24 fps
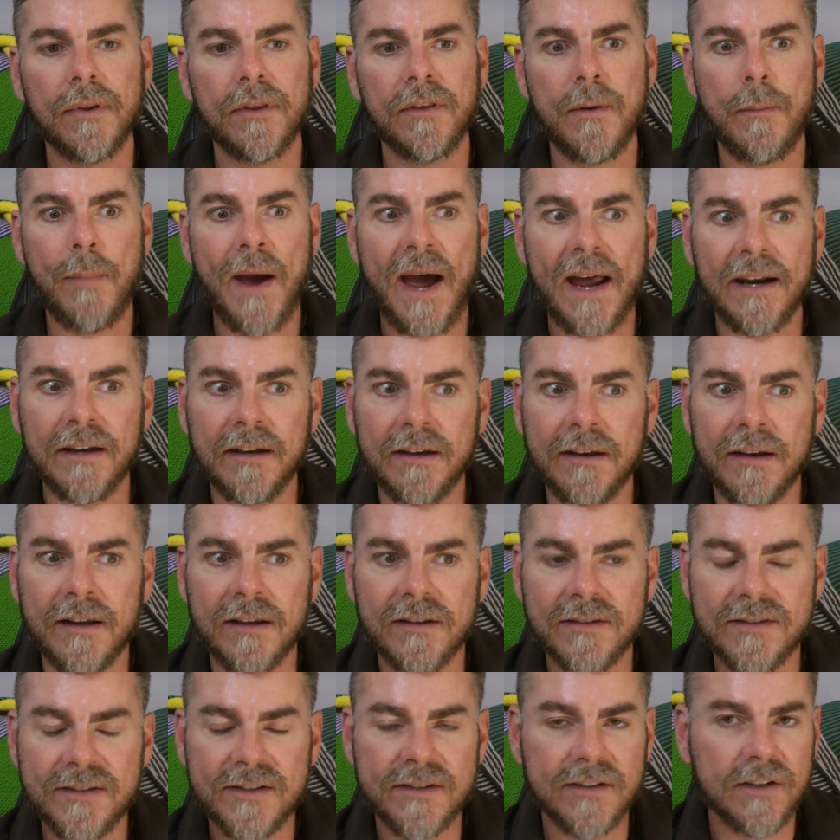the pattern
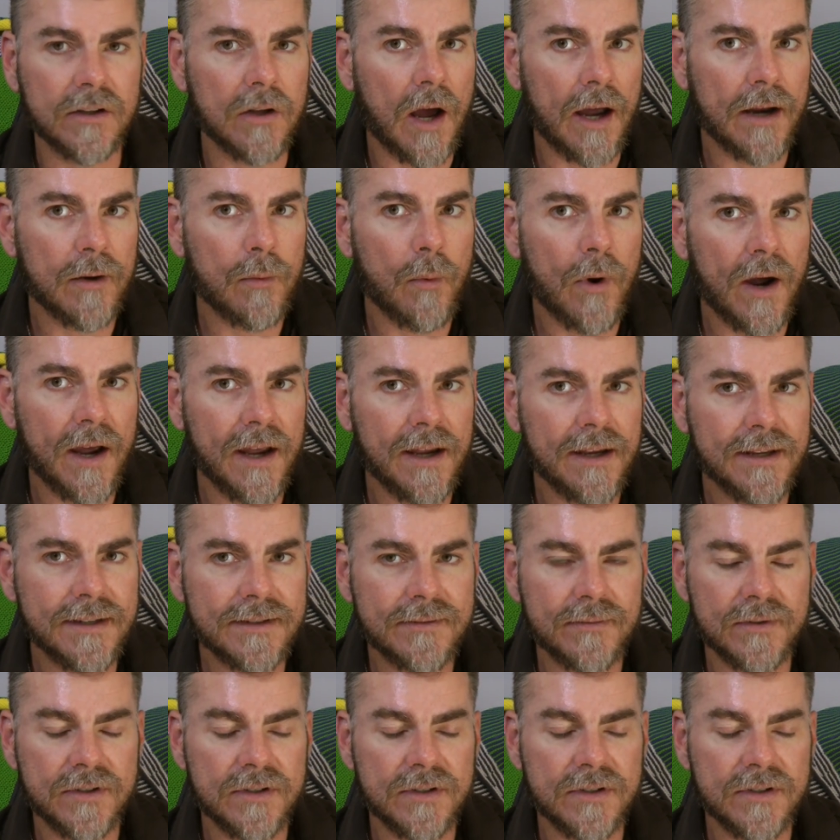Slideways,